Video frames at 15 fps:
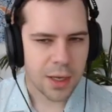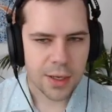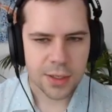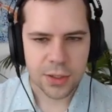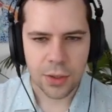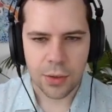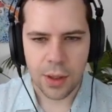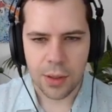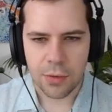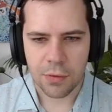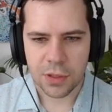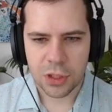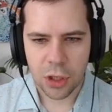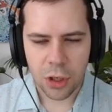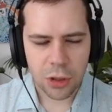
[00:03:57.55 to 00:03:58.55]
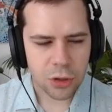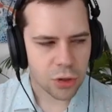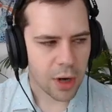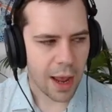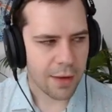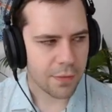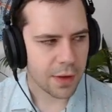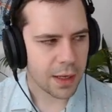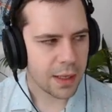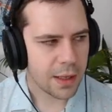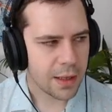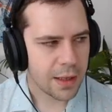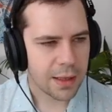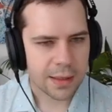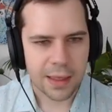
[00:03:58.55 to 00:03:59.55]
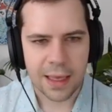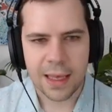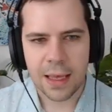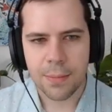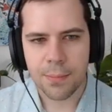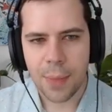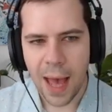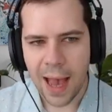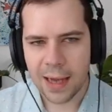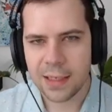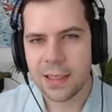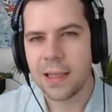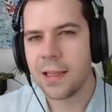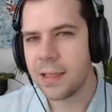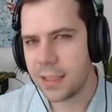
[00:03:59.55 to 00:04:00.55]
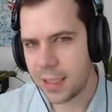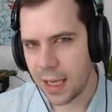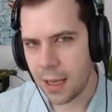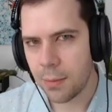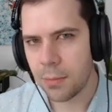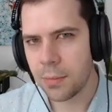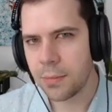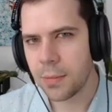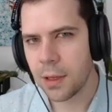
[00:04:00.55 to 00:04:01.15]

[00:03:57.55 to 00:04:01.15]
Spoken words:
so that the return traffic can get back to the same